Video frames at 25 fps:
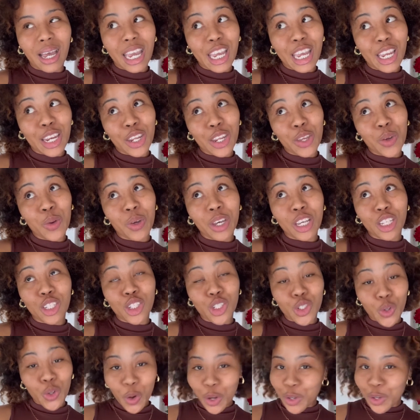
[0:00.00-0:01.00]
and you
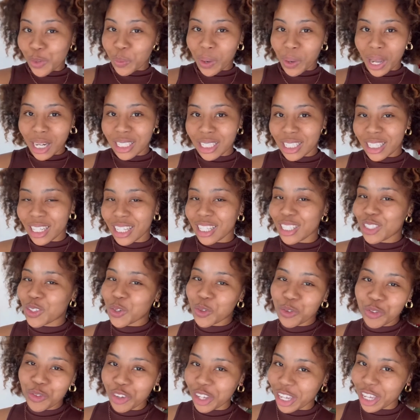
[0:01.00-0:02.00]
enjoyed watching
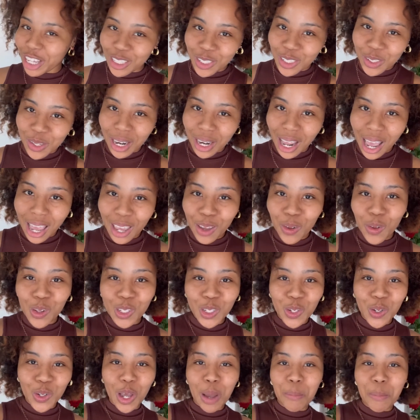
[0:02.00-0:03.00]
don't forget to like
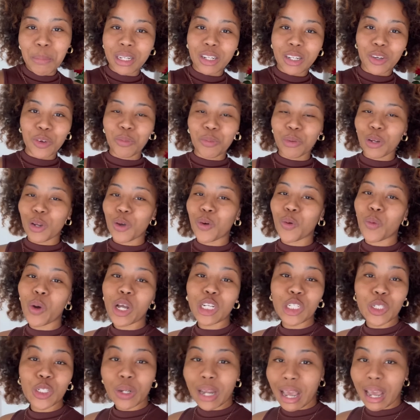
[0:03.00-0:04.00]
also comment down below
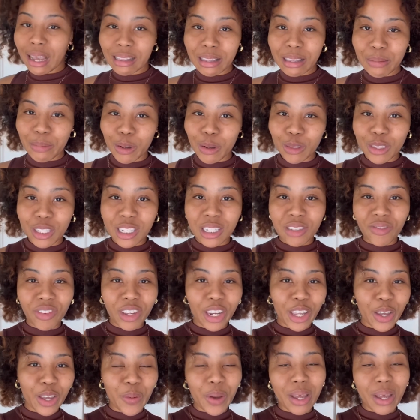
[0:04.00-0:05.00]
what you liked about this
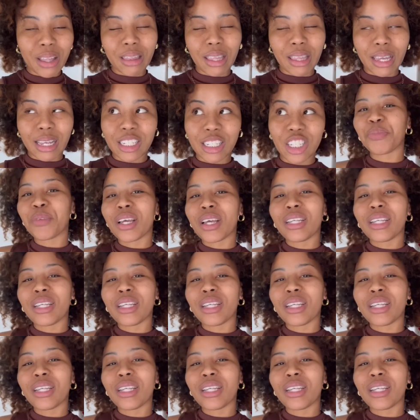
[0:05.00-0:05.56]
video and then